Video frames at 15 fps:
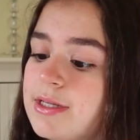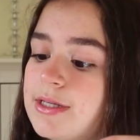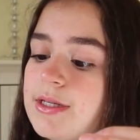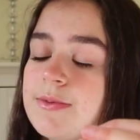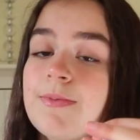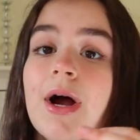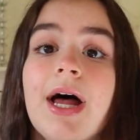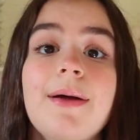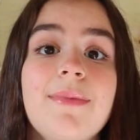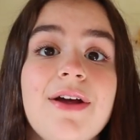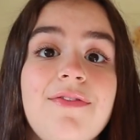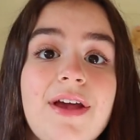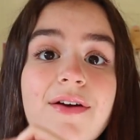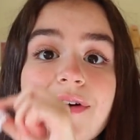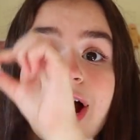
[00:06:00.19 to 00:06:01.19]
This is probably
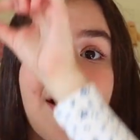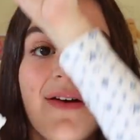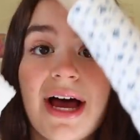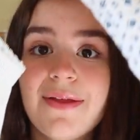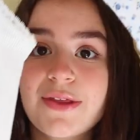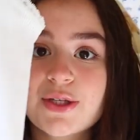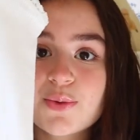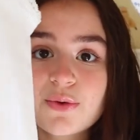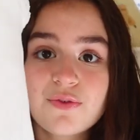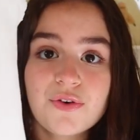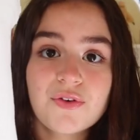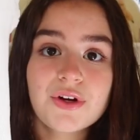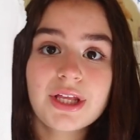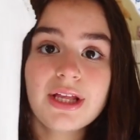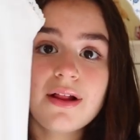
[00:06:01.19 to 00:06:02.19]
my favorite. I've had this one
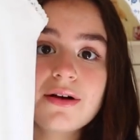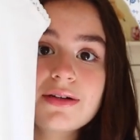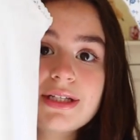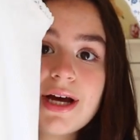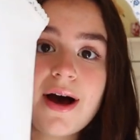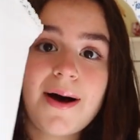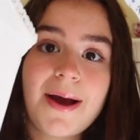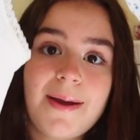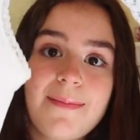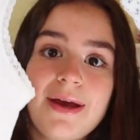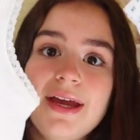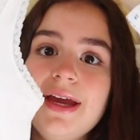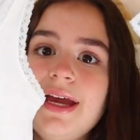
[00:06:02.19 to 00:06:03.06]
for a really long time.